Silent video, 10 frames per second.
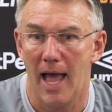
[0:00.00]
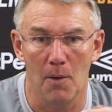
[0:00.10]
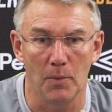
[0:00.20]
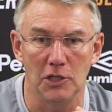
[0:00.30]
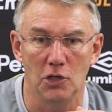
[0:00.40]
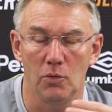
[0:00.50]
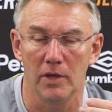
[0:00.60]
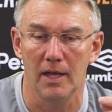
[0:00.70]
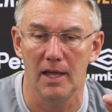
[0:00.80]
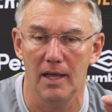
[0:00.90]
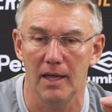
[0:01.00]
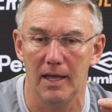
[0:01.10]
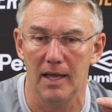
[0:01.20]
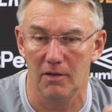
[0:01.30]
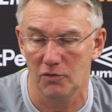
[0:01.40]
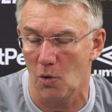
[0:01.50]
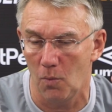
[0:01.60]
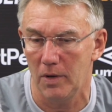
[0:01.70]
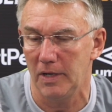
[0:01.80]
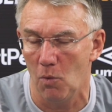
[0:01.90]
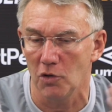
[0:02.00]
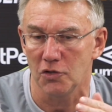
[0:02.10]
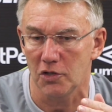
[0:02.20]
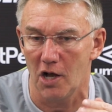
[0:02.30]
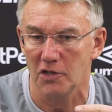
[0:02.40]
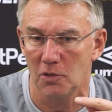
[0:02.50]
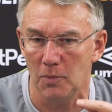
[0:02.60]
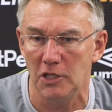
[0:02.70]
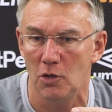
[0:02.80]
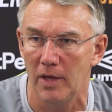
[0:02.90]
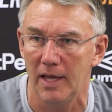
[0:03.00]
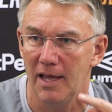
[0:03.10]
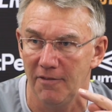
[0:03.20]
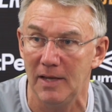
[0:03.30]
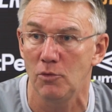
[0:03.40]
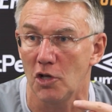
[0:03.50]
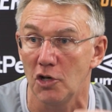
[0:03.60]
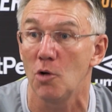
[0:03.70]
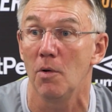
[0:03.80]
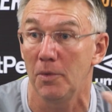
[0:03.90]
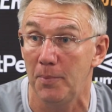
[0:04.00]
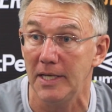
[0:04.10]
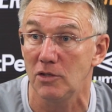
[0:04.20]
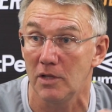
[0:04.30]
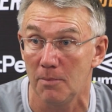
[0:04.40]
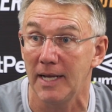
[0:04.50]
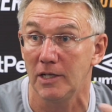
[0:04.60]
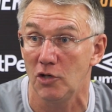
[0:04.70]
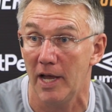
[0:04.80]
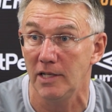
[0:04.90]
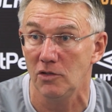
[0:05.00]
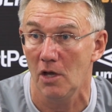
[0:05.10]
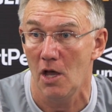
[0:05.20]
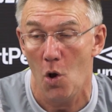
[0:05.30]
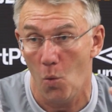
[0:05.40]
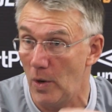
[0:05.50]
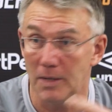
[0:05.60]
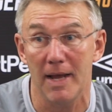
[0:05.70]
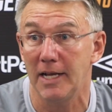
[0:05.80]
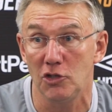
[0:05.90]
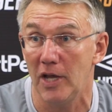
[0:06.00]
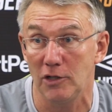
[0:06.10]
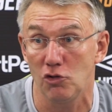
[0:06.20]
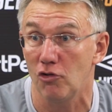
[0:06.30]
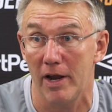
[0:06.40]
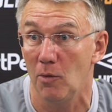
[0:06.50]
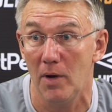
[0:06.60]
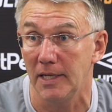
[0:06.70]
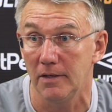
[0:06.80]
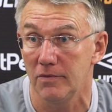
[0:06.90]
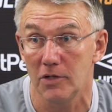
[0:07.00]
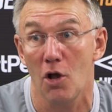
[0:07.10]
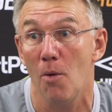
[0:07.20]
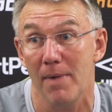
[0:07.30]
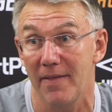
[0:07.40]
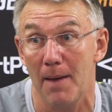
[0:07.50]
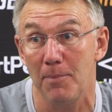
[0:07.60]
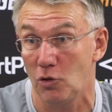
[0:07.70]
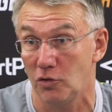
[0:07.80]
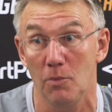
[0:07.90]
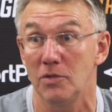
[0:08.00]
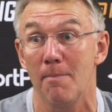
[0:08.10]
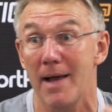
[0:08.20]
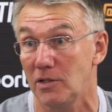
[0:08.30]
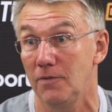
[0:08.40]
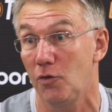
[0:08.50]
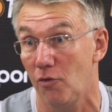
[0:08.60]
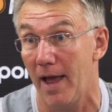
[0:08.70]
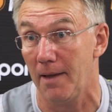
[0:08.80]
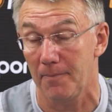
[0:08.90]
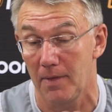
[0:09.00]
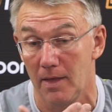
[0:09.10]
And we knew that, so he wasn't starting, we knew that if he was going to come on the pitch and then make a change, we'd make a change straight away to combat that, because it was a massive threat.